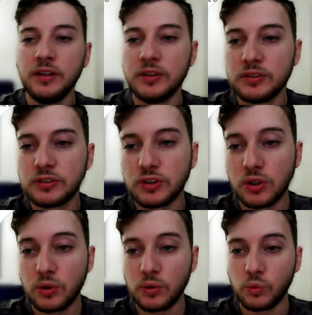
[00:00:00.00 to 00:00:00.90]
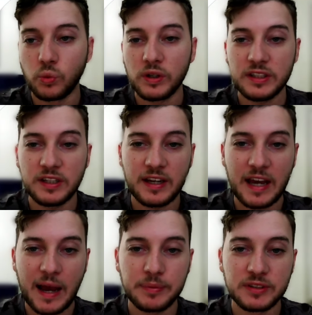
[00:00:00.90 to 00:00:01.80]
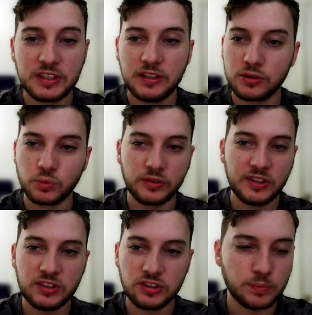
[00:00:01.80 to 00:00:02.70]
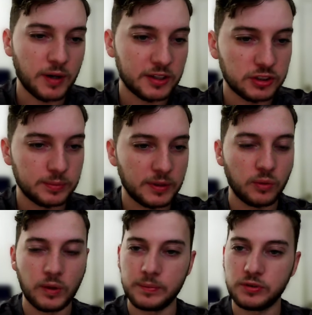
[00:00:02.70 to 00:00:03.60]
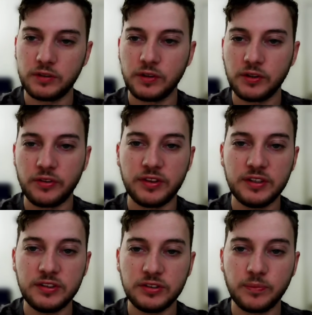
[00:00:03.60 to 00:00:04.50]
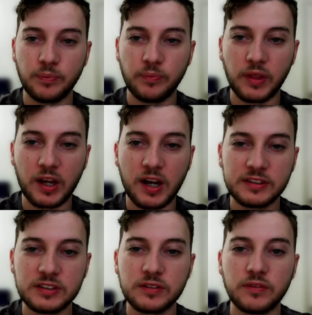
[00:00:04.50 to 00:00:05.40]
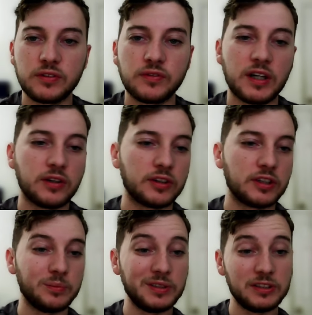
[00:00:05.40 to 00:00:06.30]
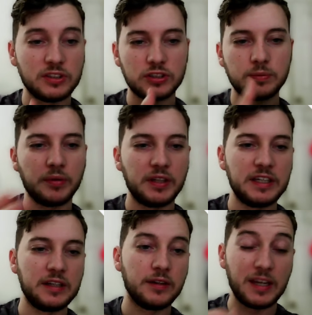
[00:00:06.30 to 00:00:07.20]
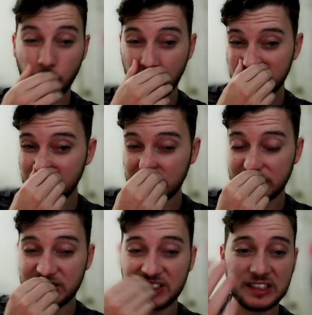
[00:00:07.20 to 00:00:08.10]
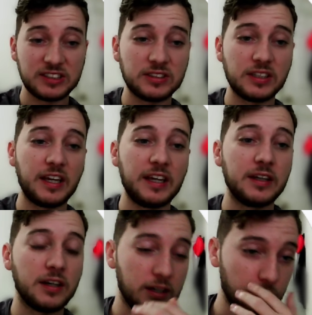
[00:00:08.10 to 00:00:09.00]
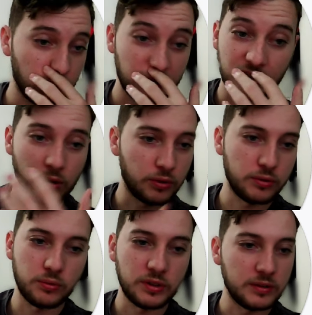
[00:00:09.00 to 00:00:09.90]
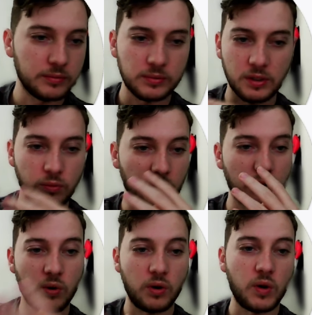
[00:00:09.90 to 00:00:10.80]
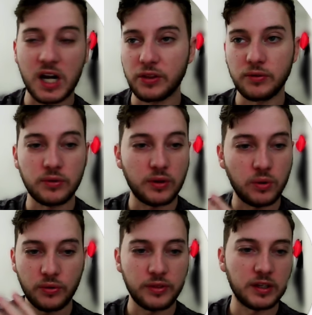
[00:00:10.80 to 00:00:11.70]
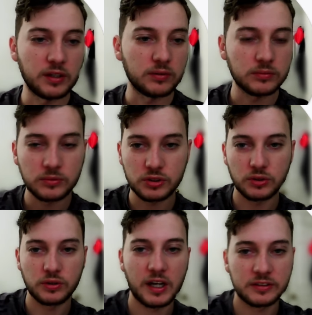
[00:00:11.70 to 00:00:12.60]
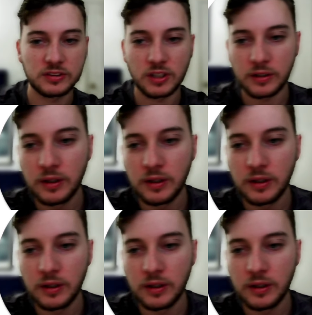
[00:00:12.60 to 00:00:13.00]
So what happens here is when this is processed by the web server, the contents of this file are going to be displayed, and we're actually going to see this today. We're going to go through it. We're going to walk through the whole thing, show you how it's done.